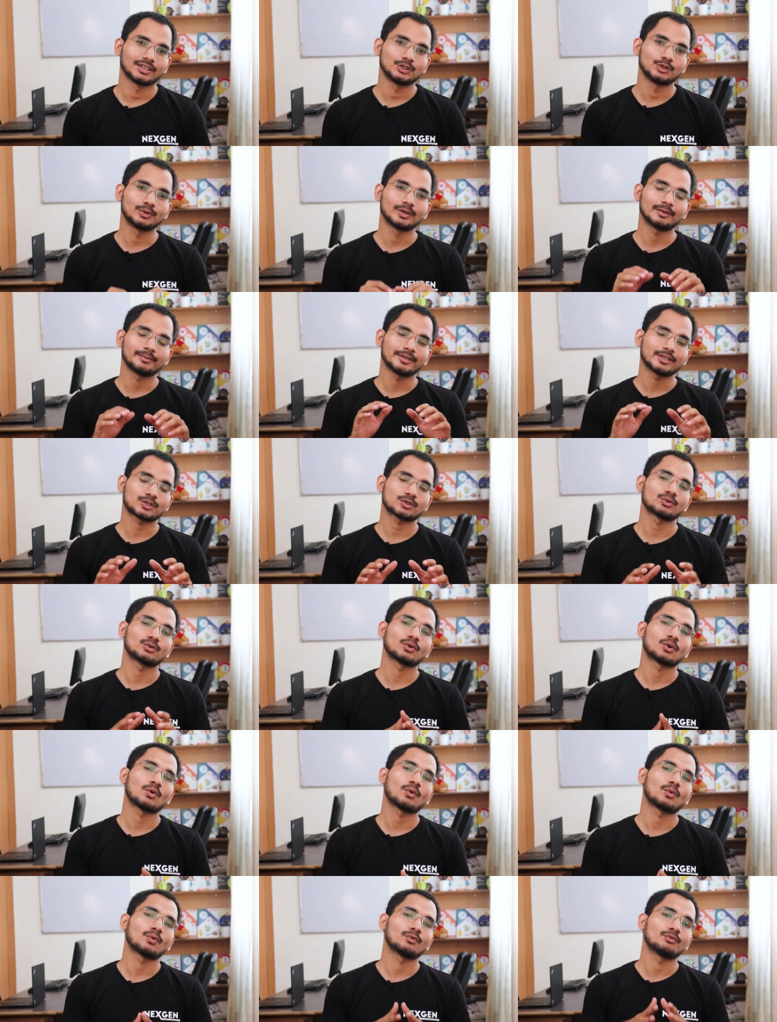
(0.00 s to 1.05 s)
You will amaze to
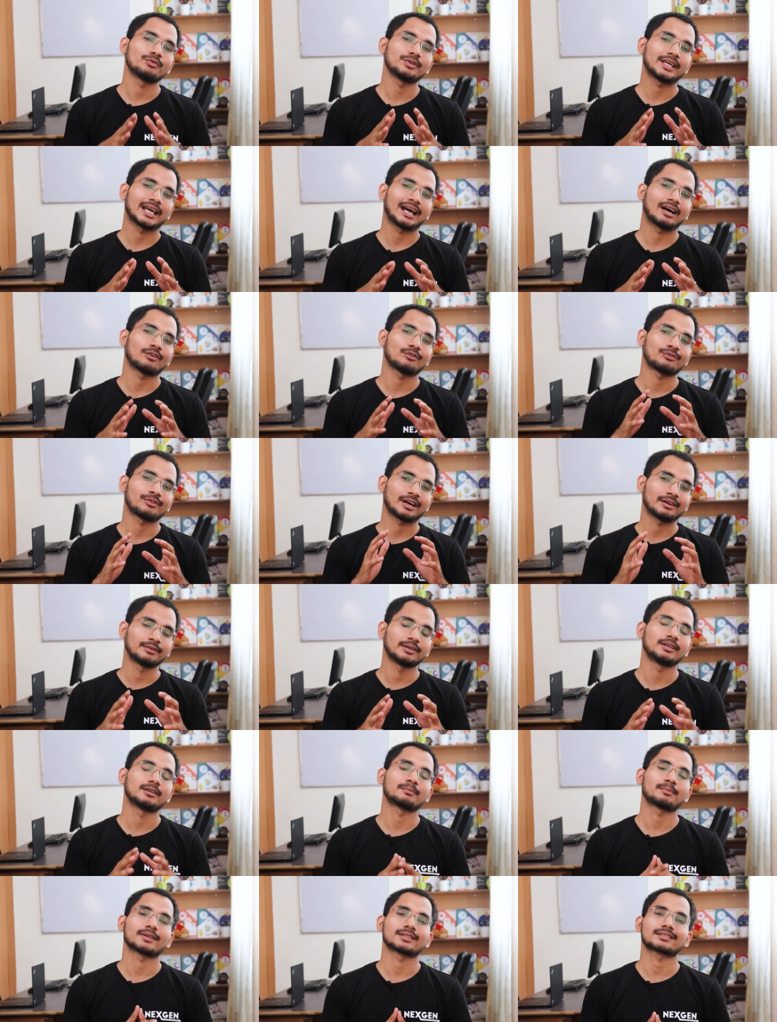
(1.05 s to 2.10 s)
know we have
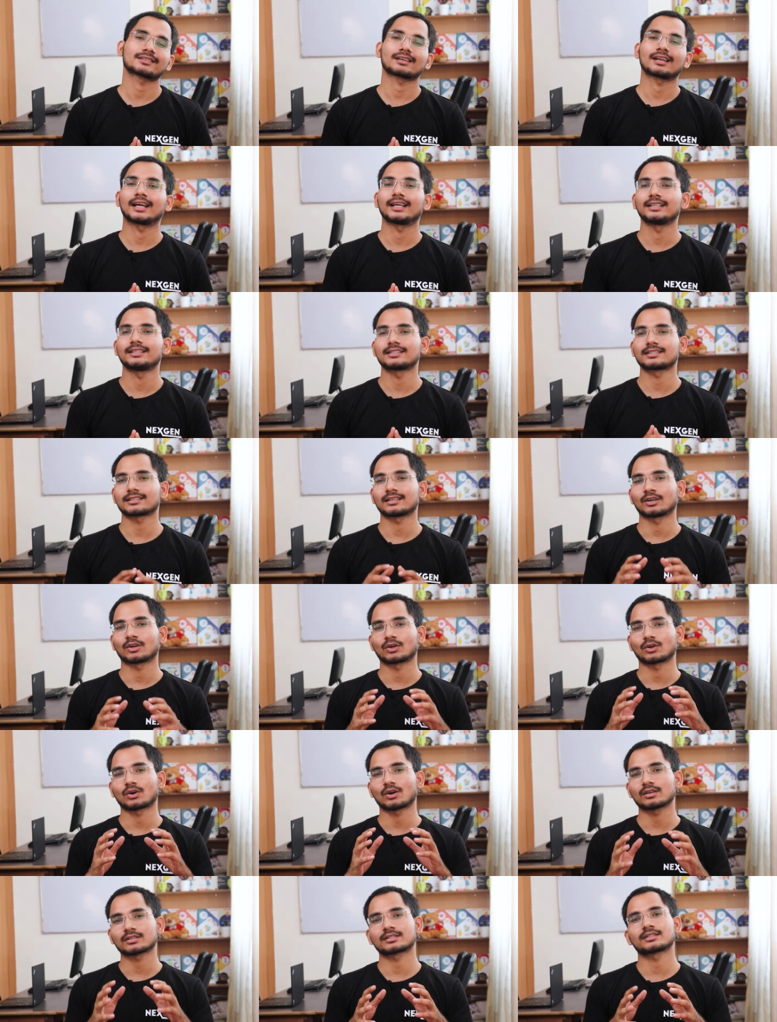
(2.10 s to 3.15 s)
500+ clients
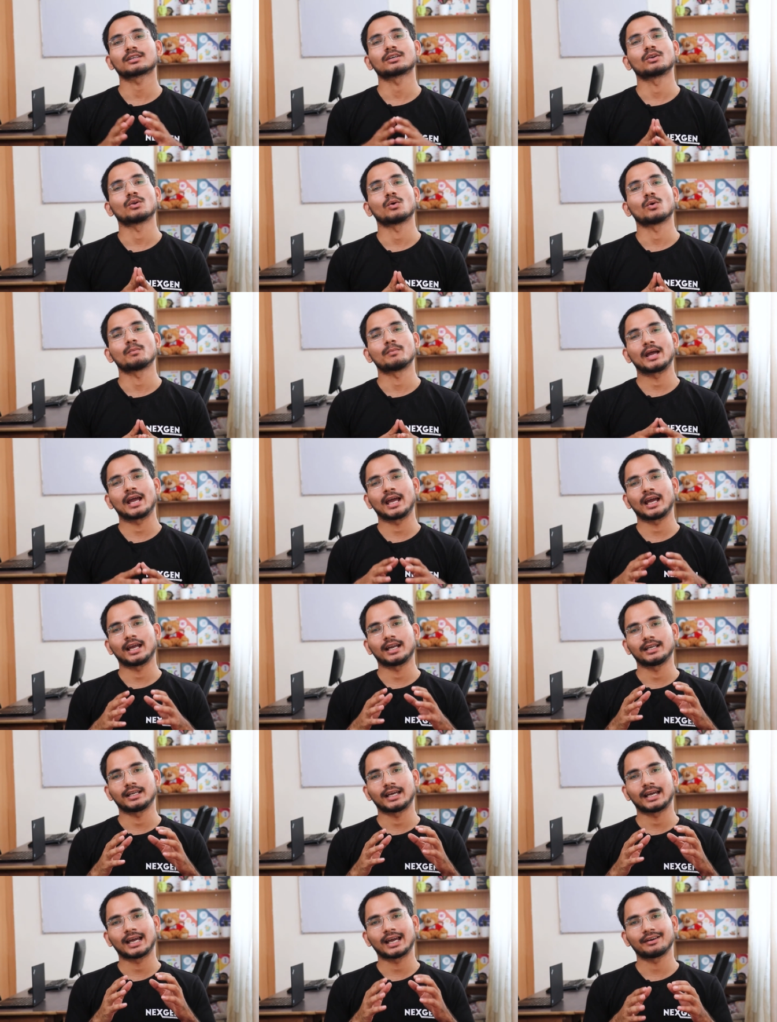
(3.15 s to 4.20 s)
across the globe
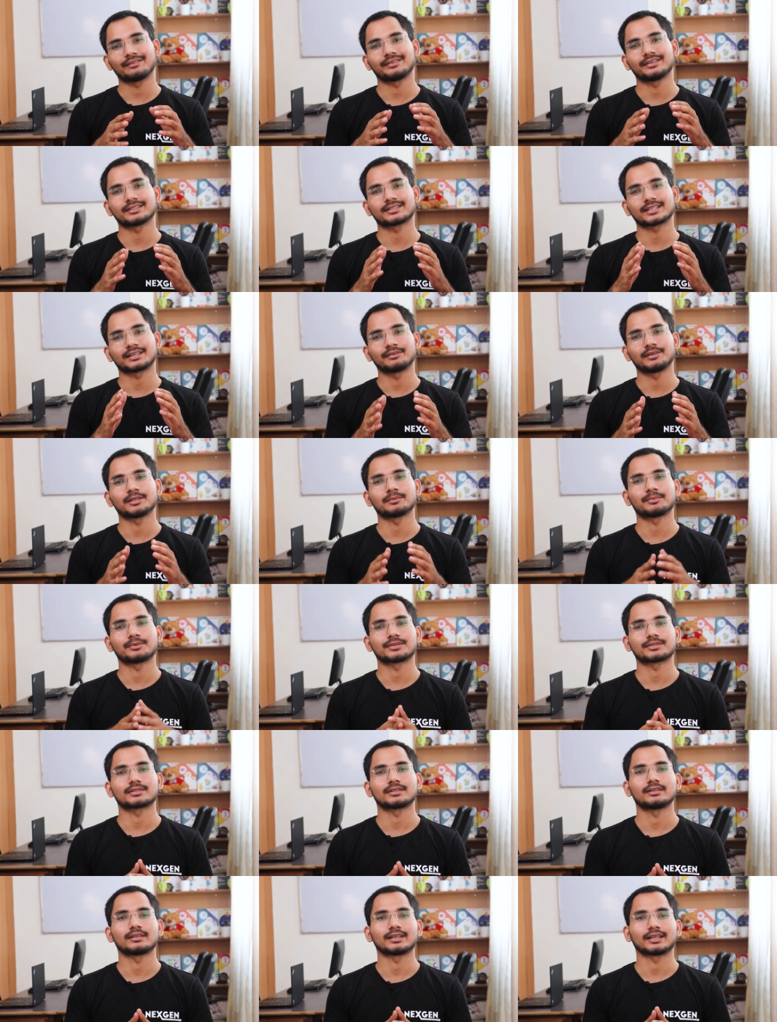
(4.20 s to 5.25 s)
and have a
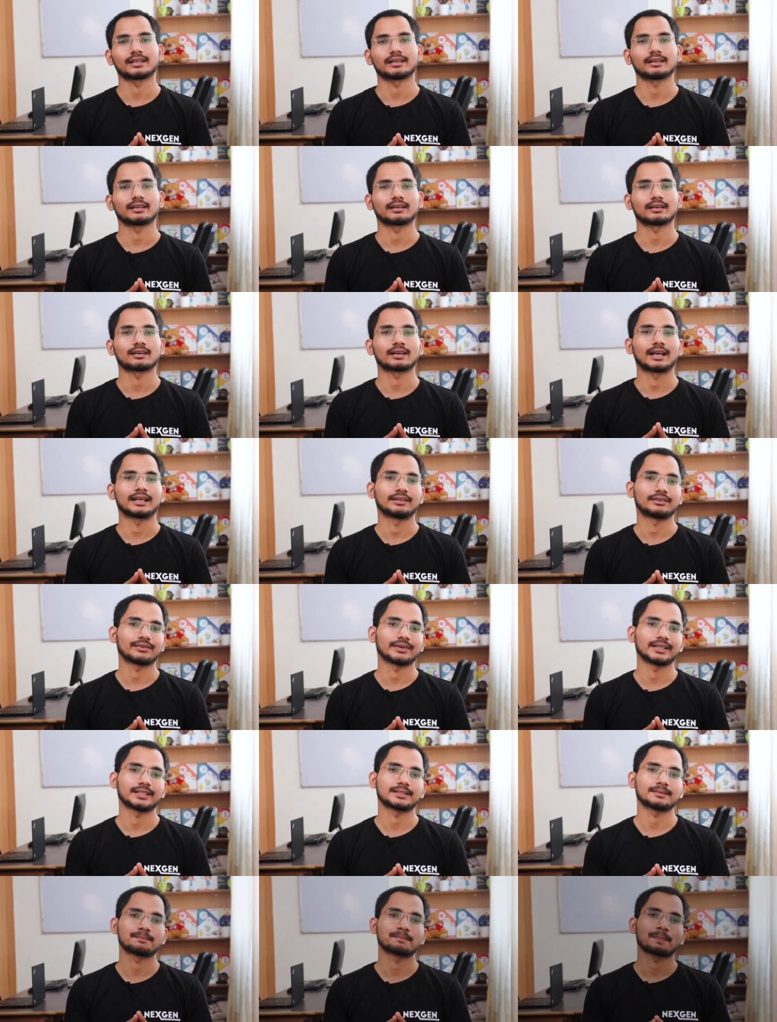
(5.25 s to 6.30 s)
70% recurring client
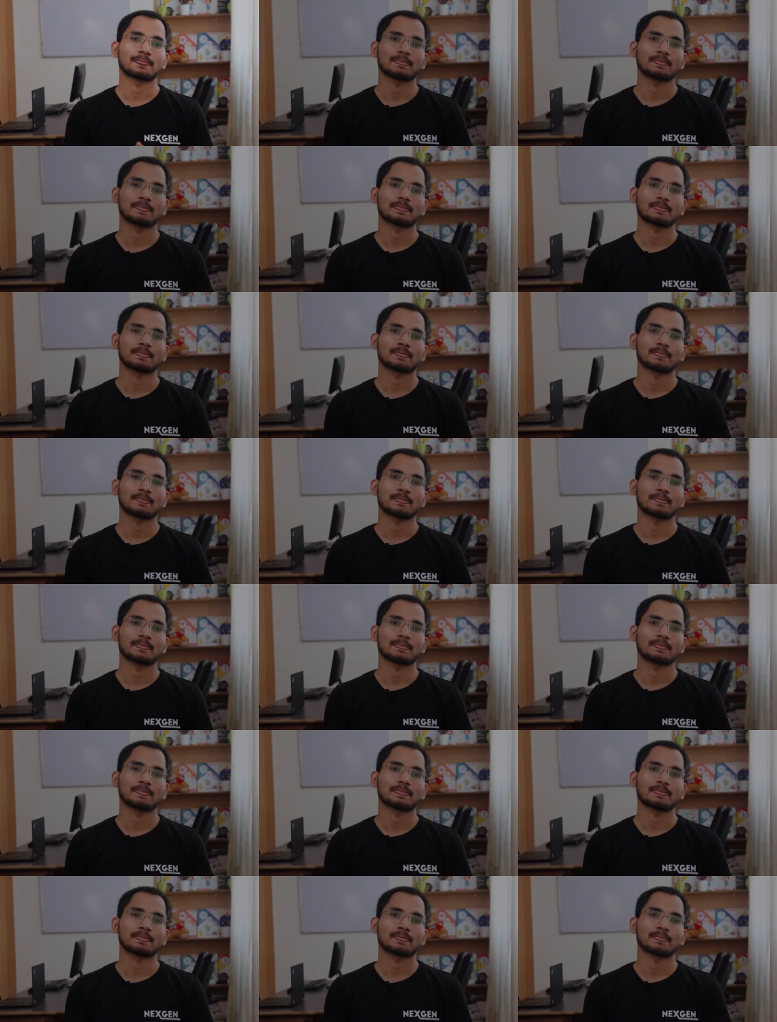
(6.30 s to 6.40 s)
rate.